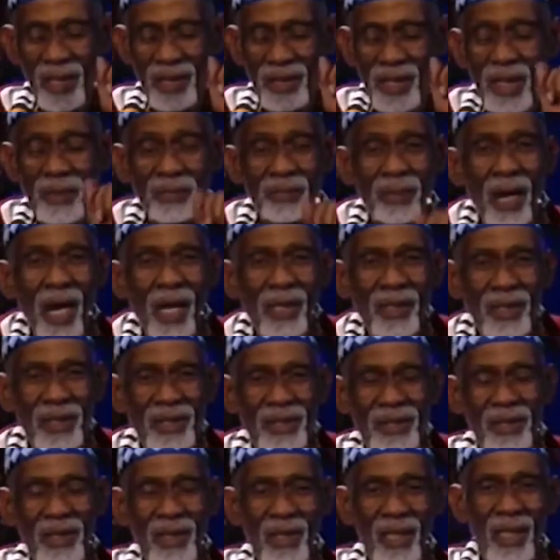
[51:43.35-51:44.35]
they brought
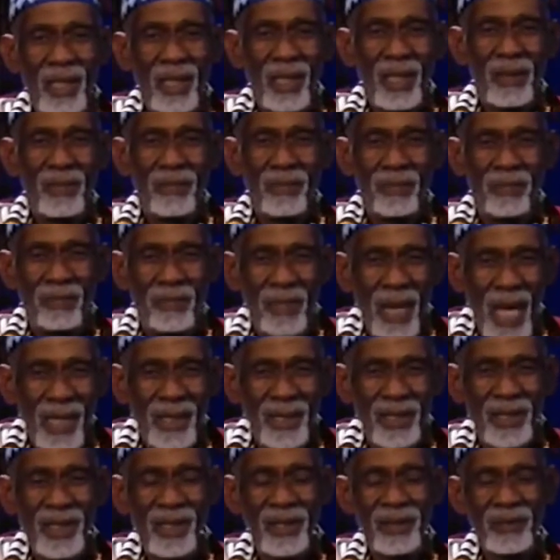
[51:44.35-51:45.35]
us
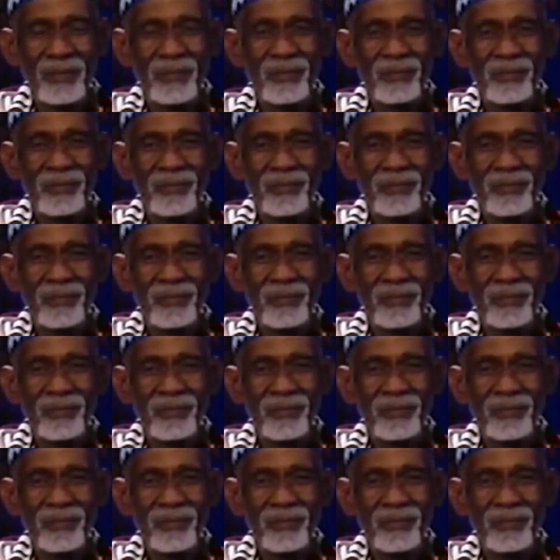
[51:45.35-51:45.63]
melanin.